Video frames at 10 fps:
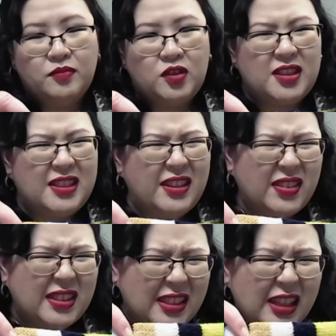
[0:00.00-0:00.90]
just
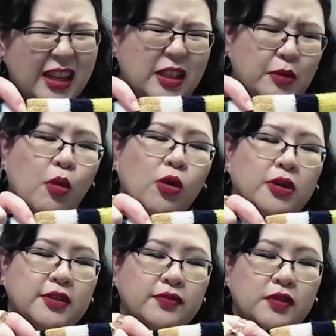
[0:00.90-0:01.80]
even slightly more
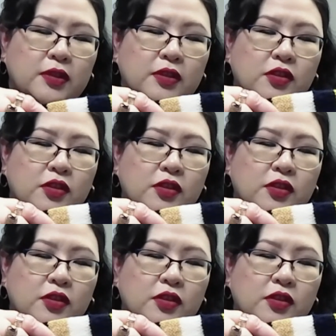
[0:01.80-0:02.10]
different.